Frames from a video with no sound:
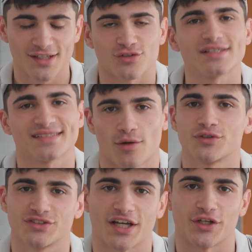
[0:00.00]
So let's say
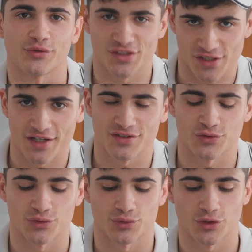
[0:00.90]
one day you decide
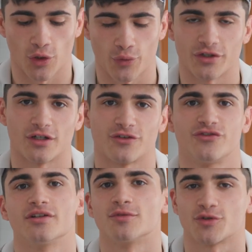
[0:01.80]
to go the
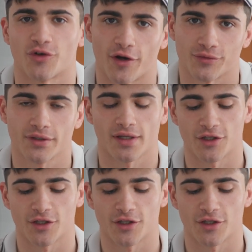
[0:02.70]
film look route